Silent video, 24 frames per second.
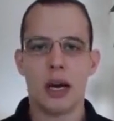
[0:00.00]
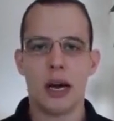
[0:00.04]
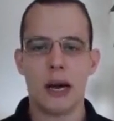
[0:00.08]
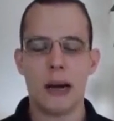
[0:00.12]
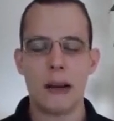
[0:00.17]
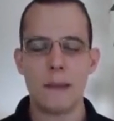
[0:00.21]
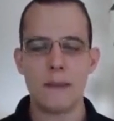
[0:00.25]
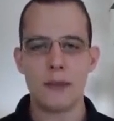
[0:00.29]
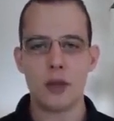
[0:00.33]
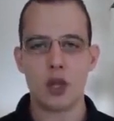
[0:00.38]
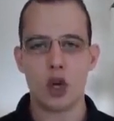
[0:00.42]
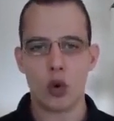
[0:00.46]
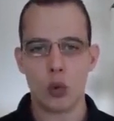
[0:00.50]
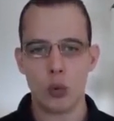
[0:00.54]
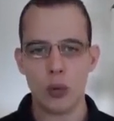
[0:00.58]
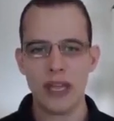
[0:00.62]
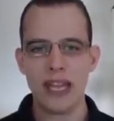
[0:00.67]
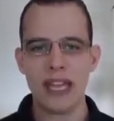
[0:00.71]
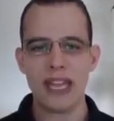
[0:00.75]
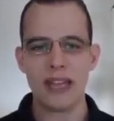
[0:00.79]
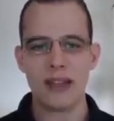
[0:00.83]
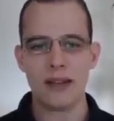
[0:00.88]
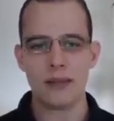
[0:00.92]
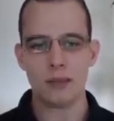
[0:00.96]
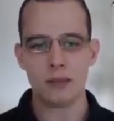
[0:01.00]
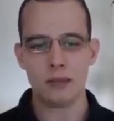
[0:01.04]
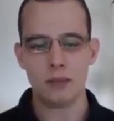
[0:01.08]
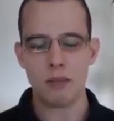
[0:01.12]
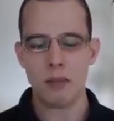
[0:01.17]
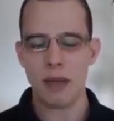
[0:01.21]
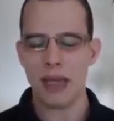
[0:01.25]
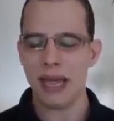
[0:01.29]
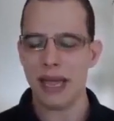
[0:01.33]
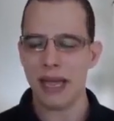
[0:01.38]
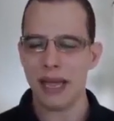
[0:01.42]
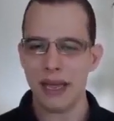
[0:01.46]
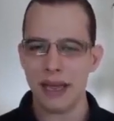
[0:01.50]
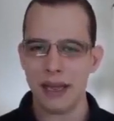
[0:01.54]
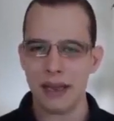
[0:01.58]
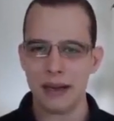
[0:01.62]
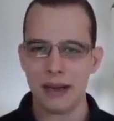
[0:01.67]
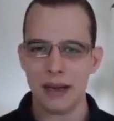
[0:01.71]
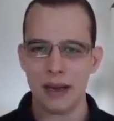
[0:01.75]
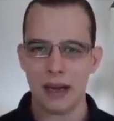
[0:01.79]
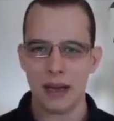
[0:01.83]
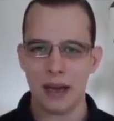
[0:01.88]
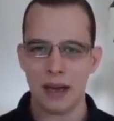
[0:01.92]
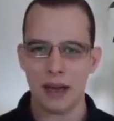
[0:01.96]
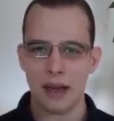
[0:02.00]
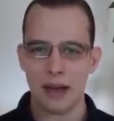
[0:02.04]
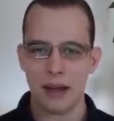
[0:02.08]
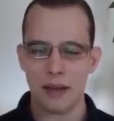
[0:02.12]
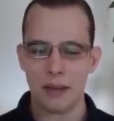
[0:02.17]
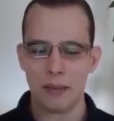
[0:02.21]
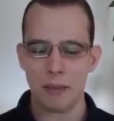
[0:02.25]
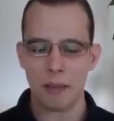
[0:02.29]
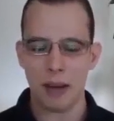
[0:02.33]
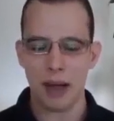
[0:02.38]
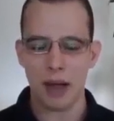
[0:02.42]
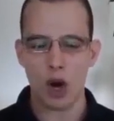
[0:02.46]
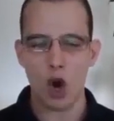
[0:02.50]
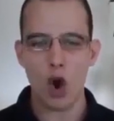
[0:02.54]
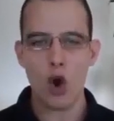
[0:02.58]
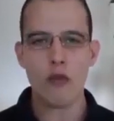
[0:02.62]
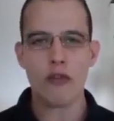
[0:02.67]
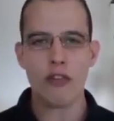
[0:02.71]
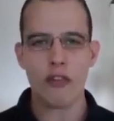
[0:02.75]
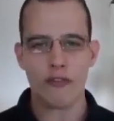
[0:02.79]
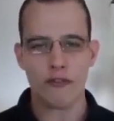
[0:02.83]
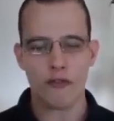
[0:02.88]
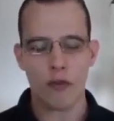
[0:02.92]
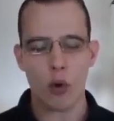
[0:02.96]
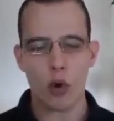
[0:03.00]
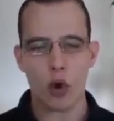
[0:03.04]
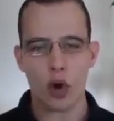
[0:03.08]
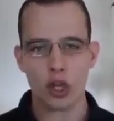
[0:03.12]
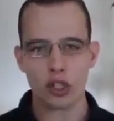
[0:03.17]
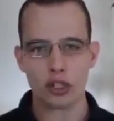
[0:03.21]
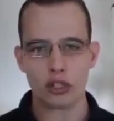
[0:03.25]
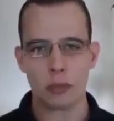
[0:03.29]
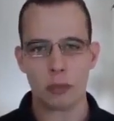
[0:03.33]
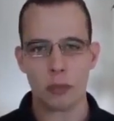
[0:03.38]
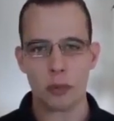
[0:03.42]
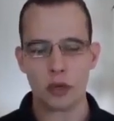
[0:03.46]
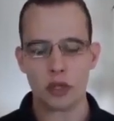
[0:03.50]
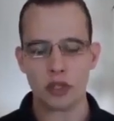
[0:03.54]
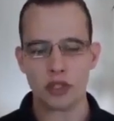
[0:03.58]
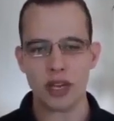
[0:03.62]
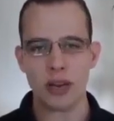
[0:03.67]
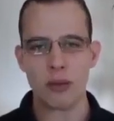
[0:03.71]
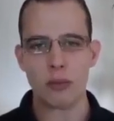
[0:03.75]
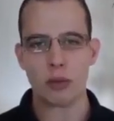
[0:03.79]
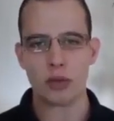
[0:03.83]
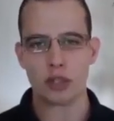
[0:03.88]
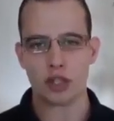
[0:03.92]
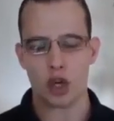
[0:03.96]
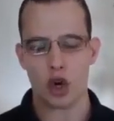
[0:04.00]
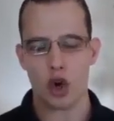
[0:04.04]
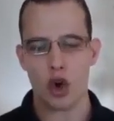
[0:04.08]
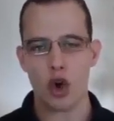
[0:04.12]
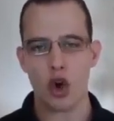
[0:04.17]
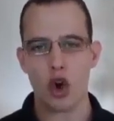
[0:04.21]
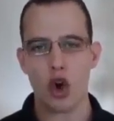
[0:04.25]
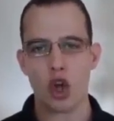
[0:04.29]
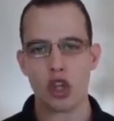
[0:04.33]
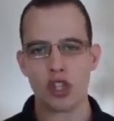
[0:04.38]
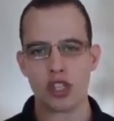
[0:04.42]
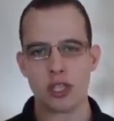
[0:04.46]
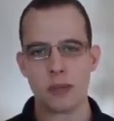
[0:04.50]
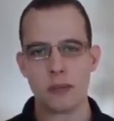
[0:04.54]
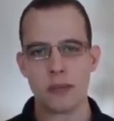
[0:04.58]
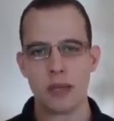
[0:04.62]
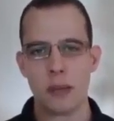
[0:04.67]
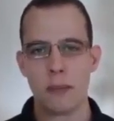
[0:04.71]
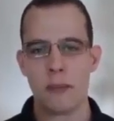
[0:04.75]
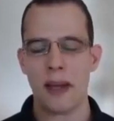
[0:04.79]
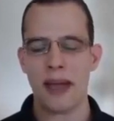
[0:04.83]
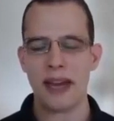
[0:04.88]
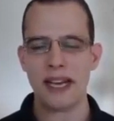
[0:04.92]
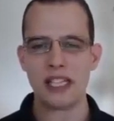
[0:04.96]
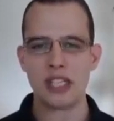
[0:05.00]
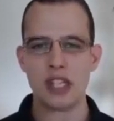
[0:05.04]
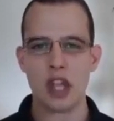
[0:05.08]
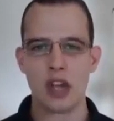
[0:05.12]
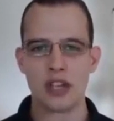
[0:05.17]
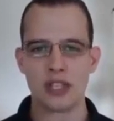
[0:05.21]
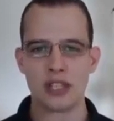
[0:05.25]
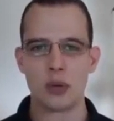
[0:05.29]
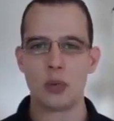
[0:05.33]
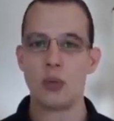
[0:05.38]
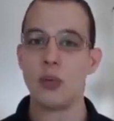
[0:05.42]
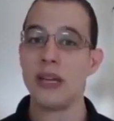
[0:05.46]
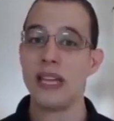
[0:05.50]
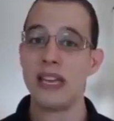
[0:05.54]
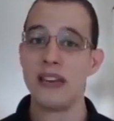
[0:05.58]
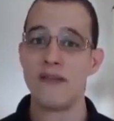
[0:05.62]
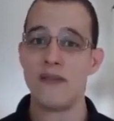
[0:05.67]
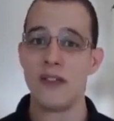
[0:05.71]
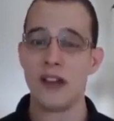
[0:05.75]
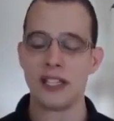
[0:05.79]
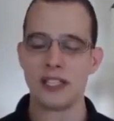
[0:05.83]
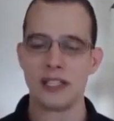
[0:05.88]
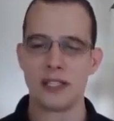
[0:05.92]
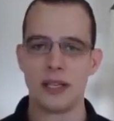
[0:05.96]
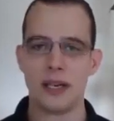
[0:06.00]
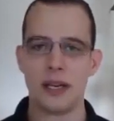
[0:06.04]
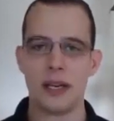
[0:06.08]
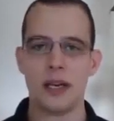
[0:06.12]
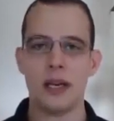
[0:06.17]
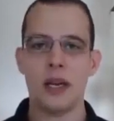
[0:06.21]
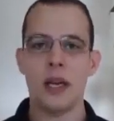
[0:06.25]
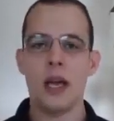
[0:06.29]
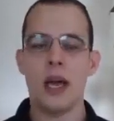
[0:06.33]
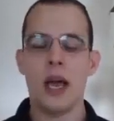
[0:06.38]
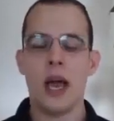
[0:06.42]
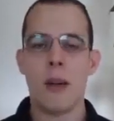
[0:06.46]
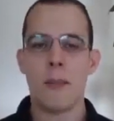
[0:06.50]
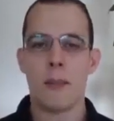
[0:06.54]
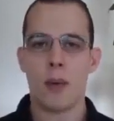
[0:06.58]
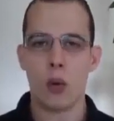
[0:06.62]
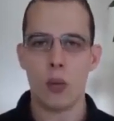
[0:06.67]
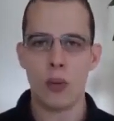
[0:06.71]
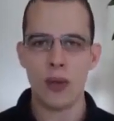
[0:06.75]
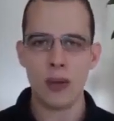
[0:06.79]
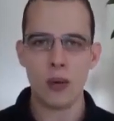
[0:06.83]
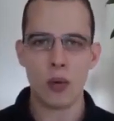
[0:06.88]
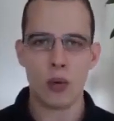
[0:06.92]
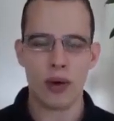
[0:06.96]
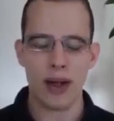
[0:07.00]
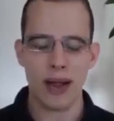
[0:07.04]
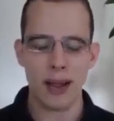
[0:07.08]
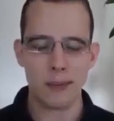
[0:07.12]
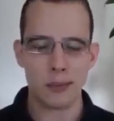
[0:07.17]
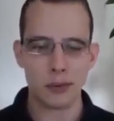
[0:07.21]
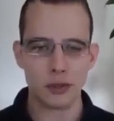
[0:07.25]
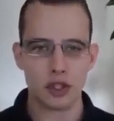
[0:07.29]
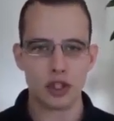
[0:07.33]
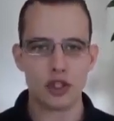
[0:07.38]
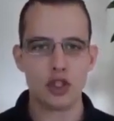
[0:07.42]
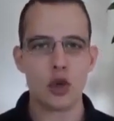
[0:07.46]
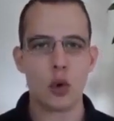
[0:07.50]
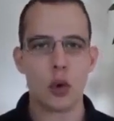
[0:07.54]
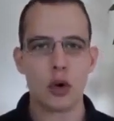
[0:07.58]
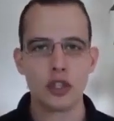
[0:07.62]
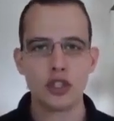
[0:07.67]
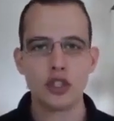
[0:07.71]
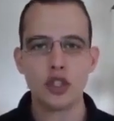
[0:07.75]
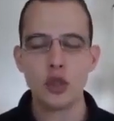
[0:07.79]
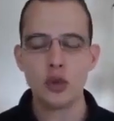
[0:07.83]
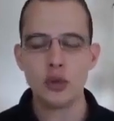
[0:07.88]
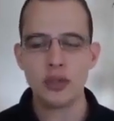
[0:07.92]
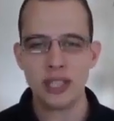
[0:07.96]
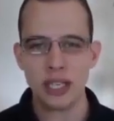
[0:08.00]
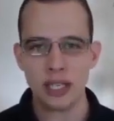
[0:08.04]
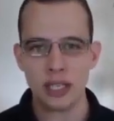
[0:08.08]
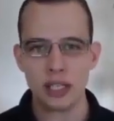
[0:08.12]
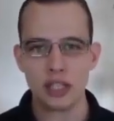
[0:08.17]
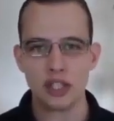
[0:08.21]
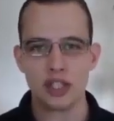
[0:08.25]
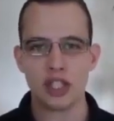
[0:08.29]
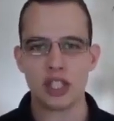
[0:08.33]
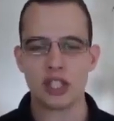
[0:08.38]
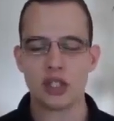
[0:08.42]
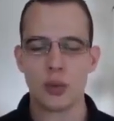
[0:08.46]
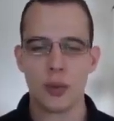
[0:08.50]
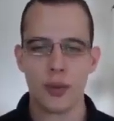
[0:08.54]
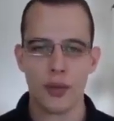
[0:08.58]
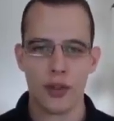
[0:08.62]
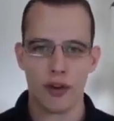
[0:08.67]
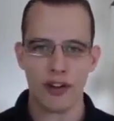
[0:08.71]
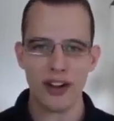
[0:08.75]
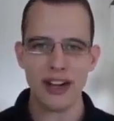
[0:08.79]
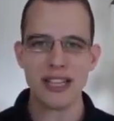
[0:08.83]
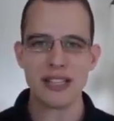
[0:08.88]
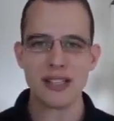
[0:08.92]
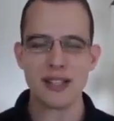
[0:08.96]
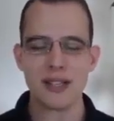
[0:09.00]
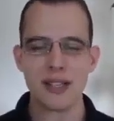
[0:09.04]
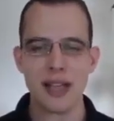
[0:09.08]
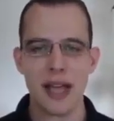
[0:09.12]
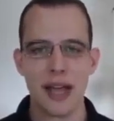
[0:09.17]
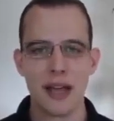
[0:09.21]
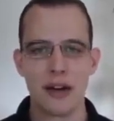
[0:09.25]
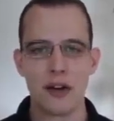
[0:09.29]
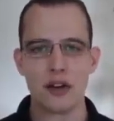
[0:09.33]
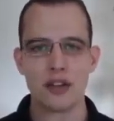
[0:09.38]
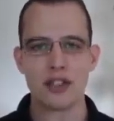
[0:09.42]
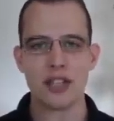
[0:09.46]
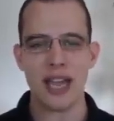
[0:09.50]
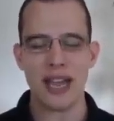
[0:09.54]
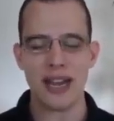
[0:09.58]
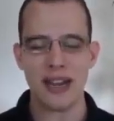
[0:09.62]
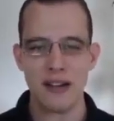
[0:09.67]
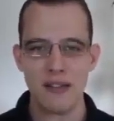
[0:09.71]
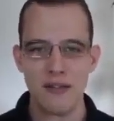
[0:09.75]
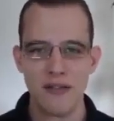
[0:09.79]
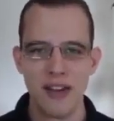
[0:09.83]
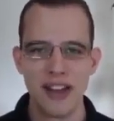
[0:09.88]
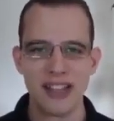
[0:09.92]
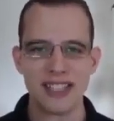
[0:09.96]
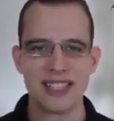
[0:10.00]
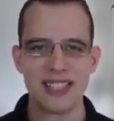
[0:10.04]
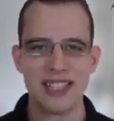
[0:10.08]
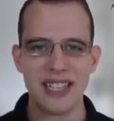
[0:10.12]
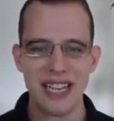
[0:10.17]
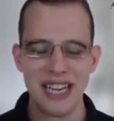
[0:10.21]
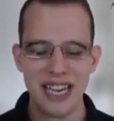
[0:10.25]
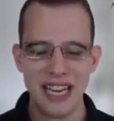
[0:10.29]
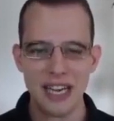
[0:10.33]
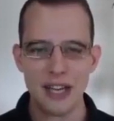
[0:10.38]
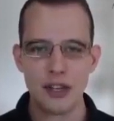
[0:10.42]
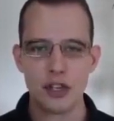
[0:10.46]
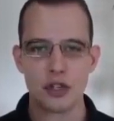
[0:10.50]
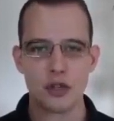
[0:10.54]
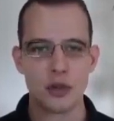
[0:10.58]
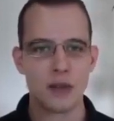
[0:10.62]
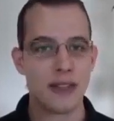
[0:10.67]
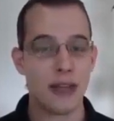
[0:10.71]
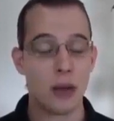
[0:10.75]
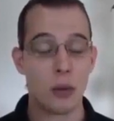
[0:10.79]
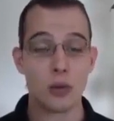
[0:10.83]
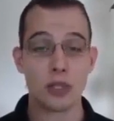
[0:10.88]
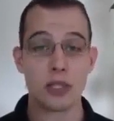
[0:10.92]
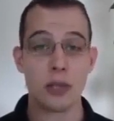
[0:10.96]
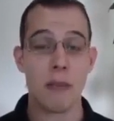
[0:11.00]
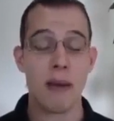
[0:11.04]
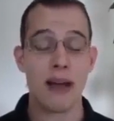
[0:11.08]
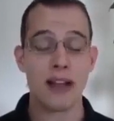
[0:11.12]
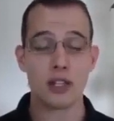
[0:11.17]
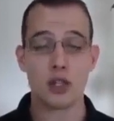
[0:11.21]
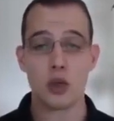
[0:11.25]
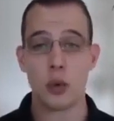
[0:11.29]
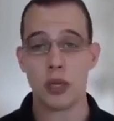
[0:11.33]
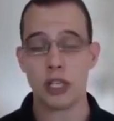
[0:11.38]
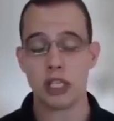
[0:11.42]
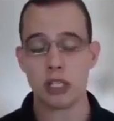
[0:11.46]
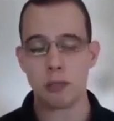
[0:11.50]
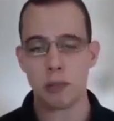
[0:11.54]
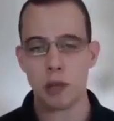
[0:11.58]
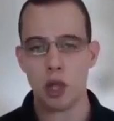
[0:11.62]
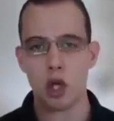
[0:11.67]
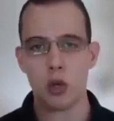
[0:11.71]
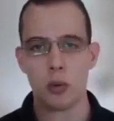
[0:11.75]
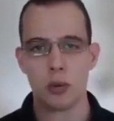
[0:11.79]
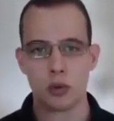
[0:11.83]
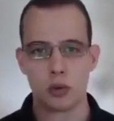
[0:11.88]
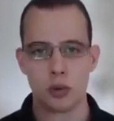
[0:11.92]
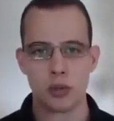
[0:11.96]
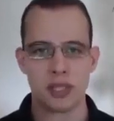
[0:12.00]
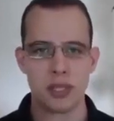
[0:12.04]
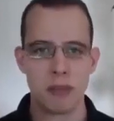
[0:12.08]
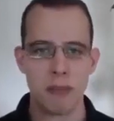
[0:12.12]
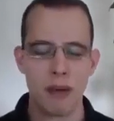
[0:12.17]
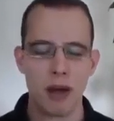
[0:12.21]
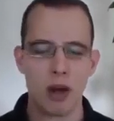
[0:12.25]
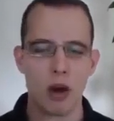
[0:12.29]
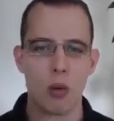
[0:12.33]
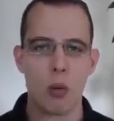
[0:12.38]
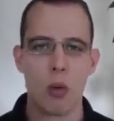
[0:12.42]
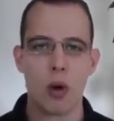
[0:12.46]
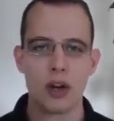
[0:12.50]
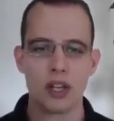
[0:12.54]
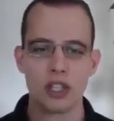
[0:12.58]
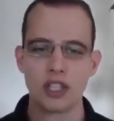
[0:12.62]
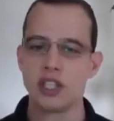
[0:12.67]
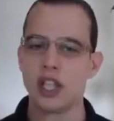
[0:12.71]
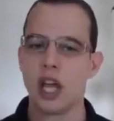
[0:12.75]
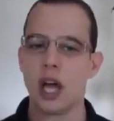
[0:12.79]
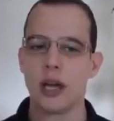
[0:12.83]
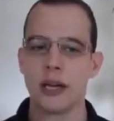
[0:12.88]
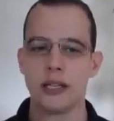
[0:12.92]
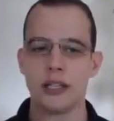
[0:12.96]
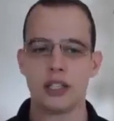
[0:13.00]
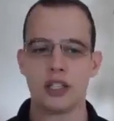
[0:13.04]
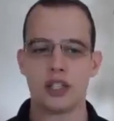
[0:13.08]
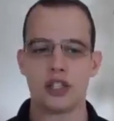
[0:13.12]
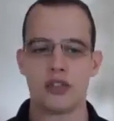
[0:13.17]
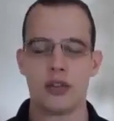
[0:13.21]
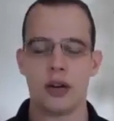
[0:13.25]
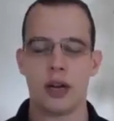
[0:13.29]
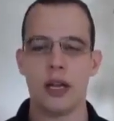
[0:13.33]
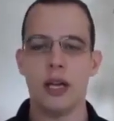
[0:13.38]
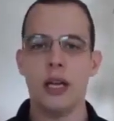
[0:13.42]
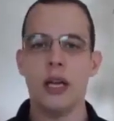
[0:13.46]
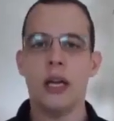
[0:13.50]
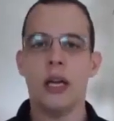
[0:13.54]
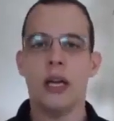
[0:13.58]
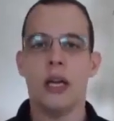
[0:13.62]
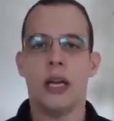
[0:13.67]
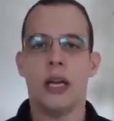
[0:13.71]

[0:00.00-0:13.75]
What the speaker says: We made about over 400% return on some of the penny stocks that we invested in, but we were able to do our due diligence with our insiders and invest in an industry that was about to explode, which was the marijuana stock industry.